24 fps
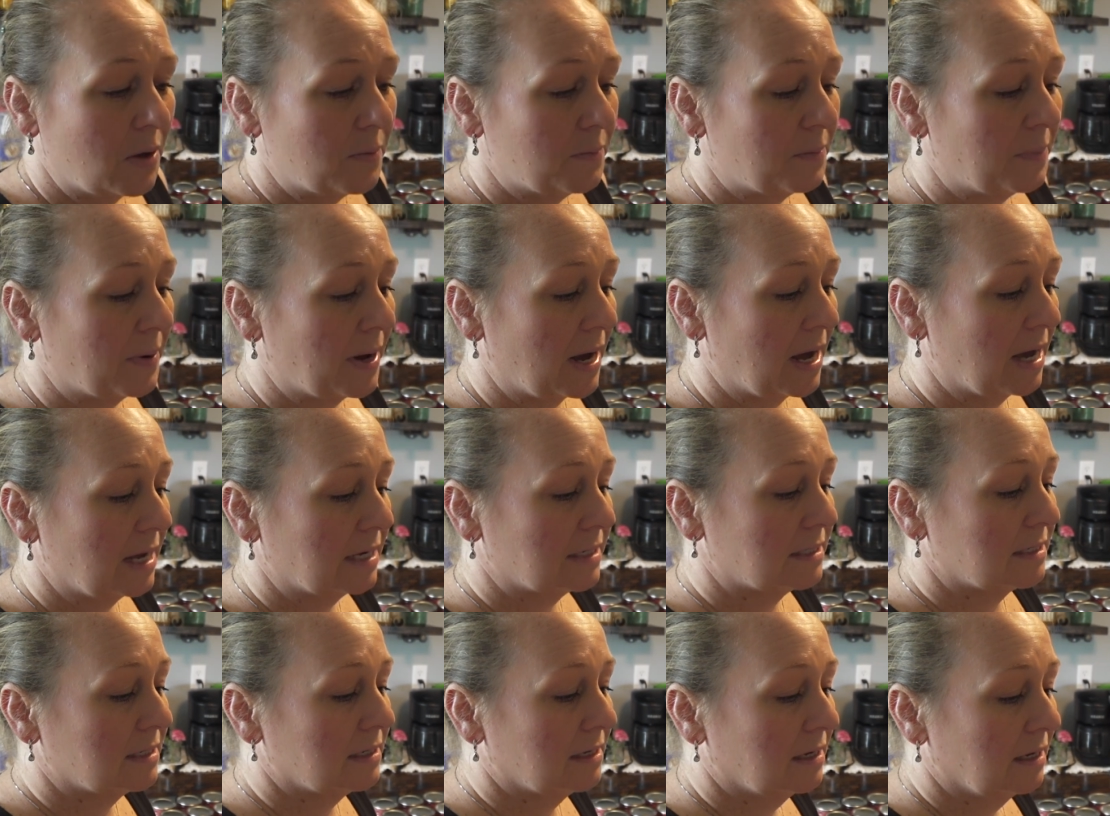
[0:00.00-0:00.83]

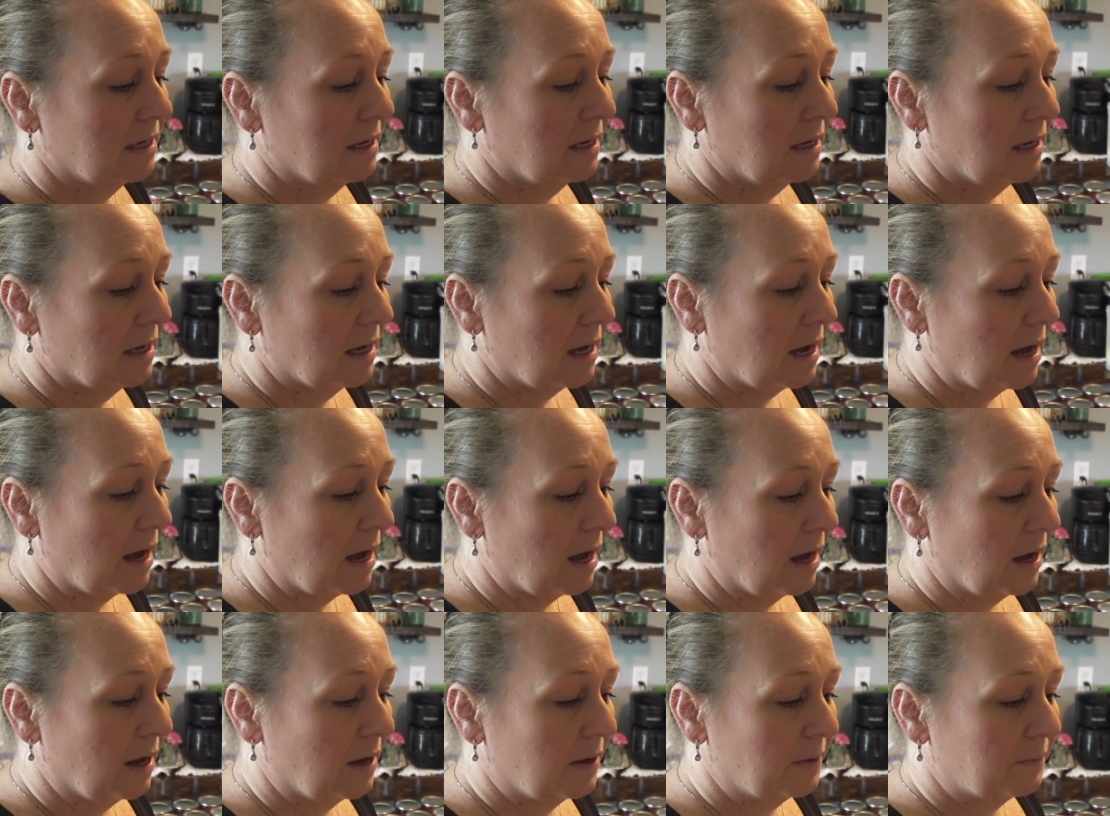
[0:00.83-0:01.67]
but
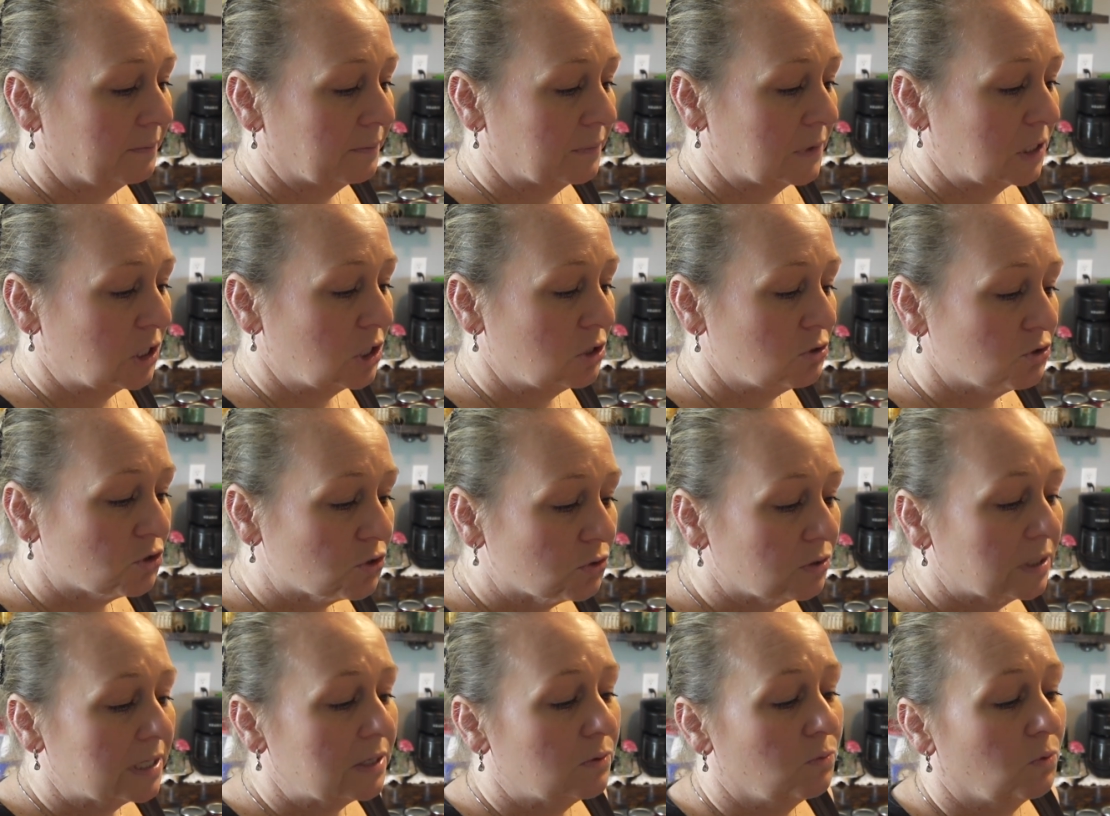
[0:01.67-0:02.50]

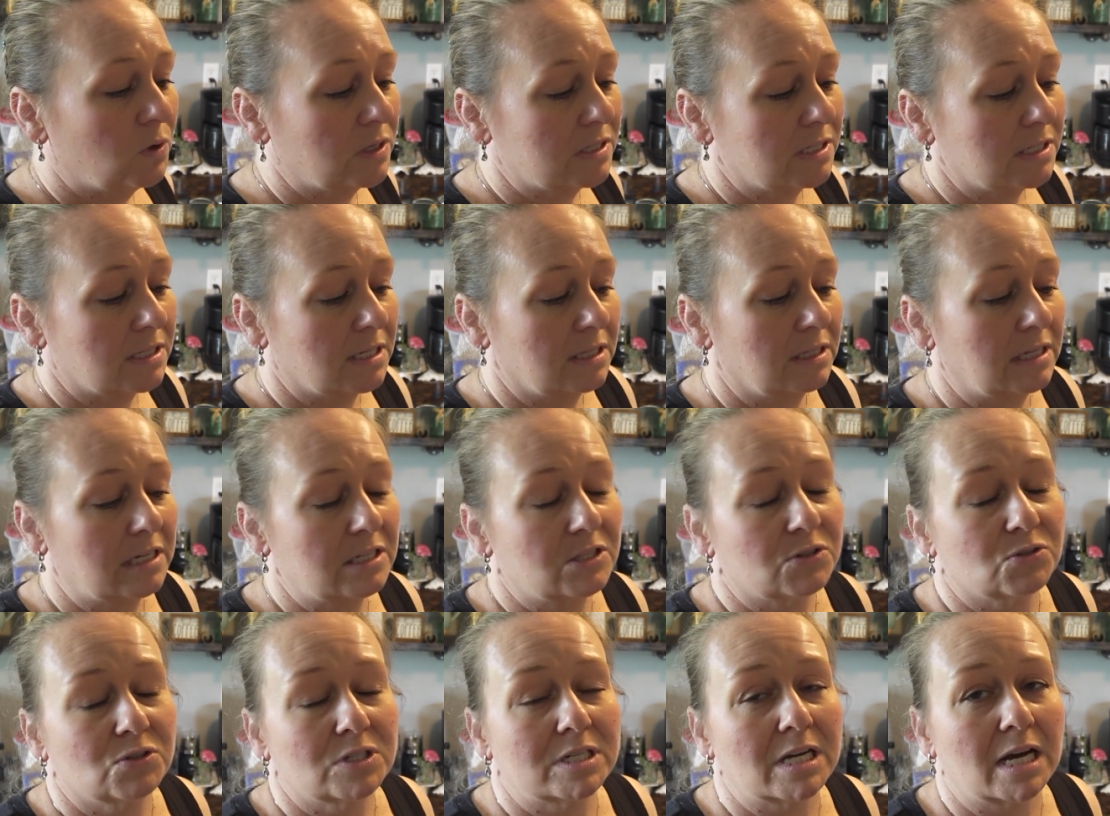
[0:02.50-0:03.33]
usually once the
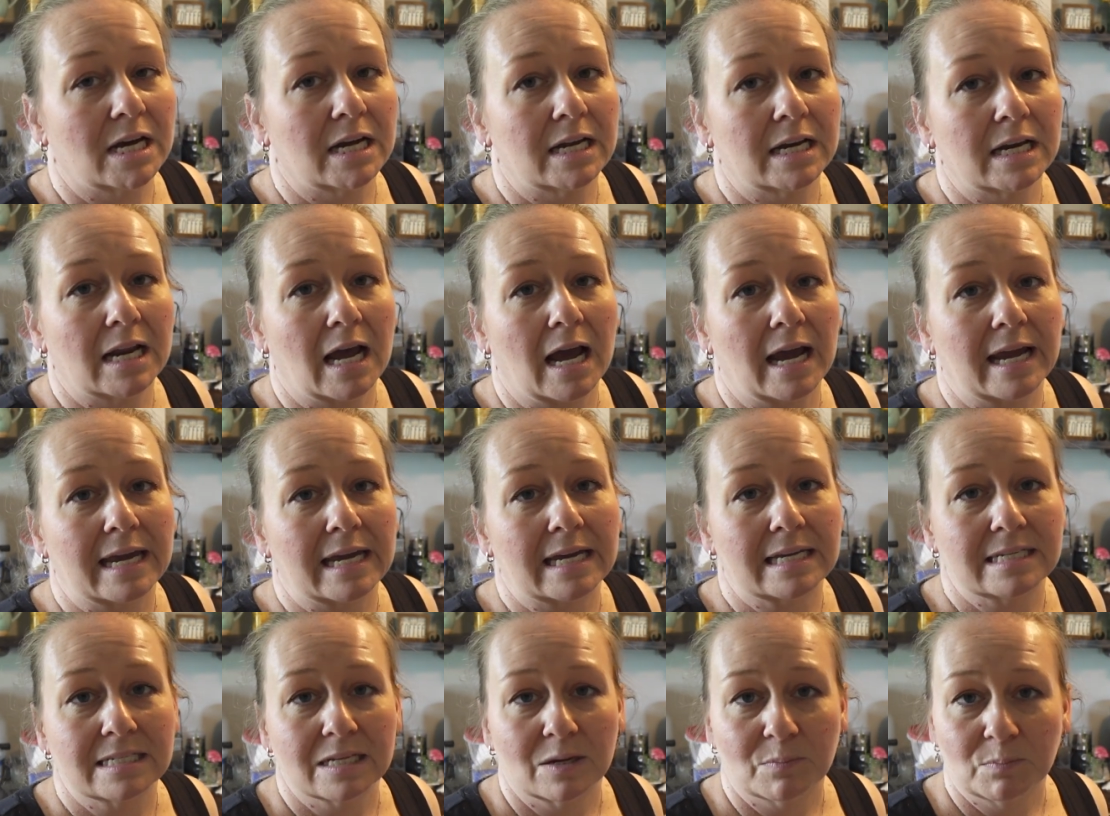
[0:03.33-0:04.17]
lids are done, I
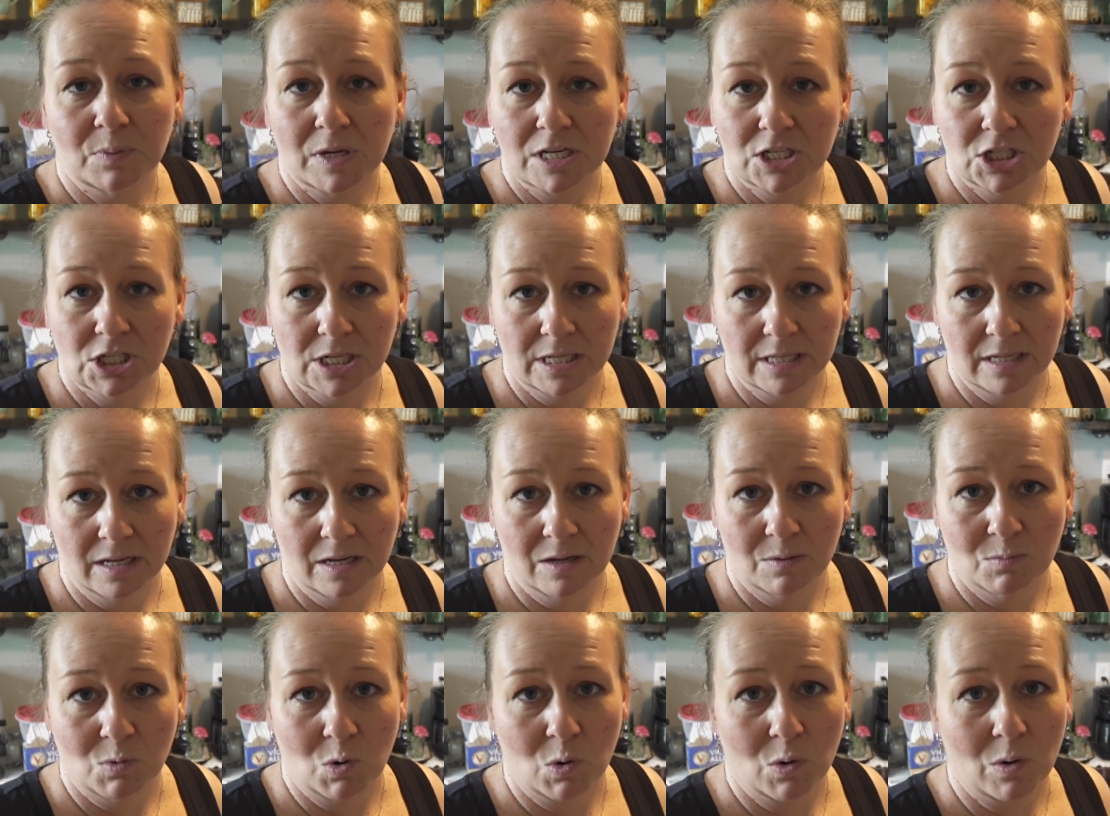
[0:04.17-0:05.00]
end up pitching
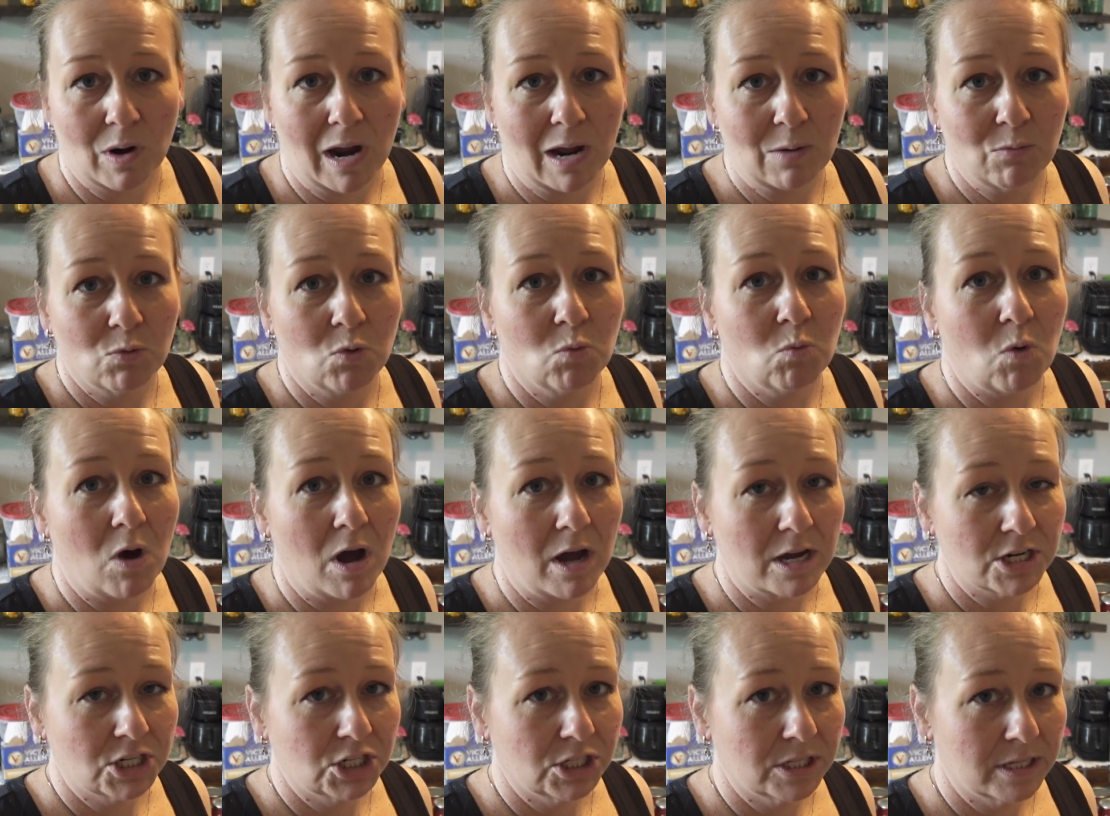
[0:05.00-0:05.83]
them, or I will
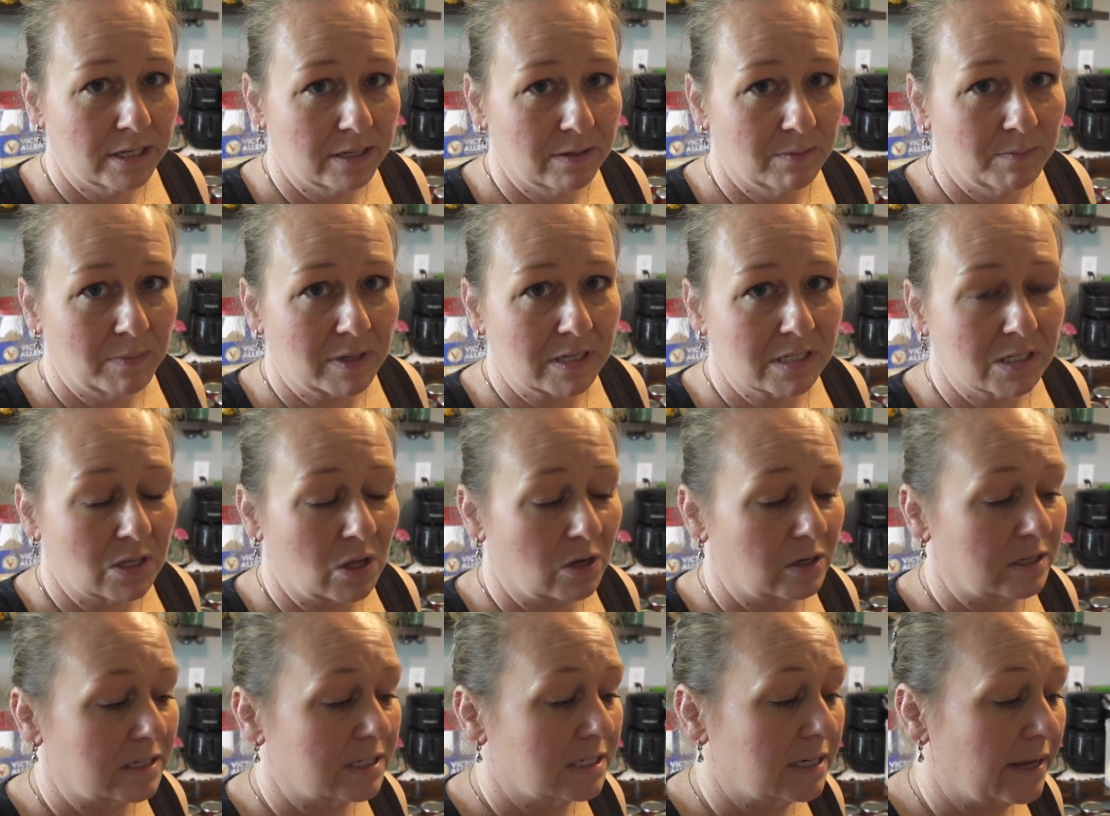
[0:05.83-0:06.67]
wash them as
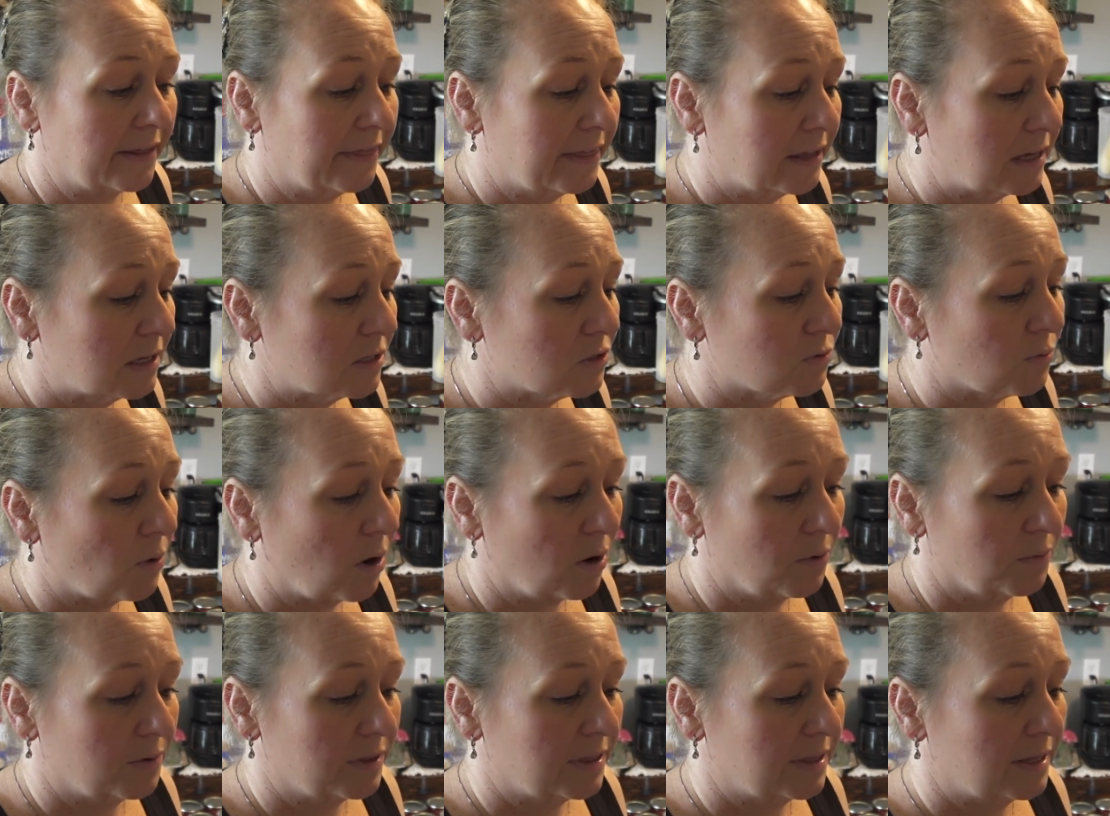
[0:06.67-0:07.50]
long as nothing is
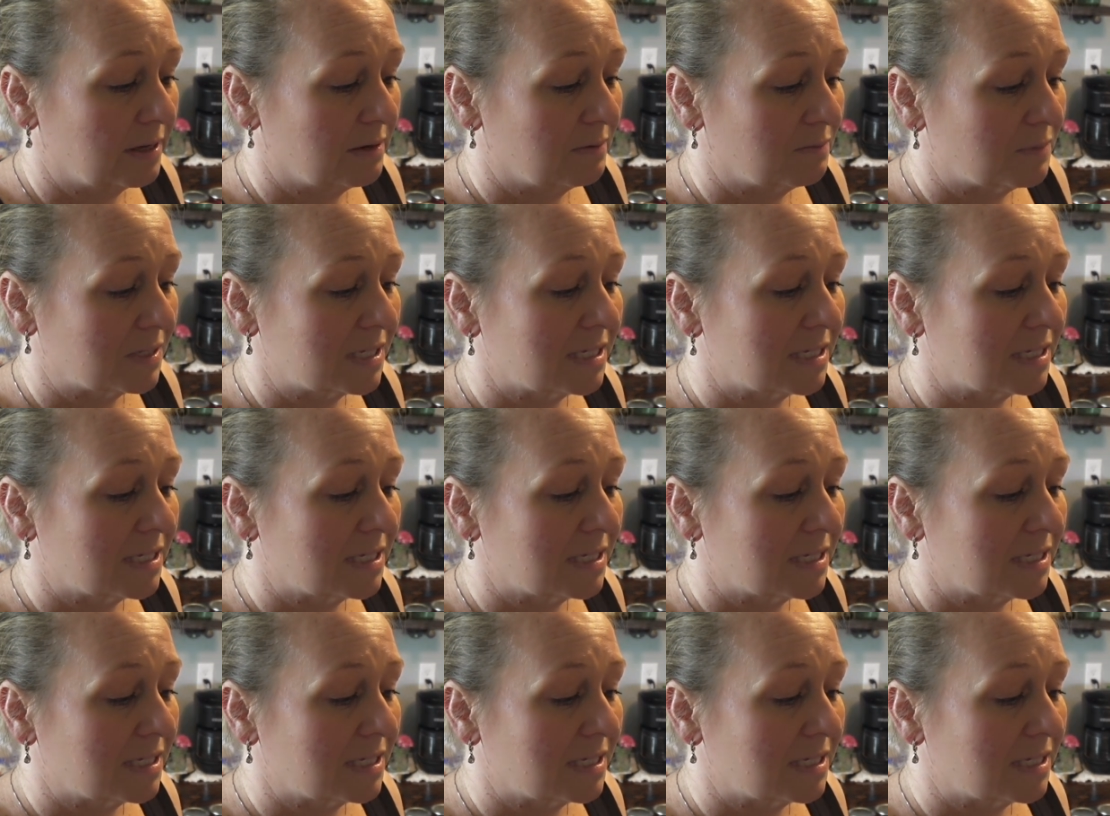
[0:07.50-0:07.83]
wrong with them.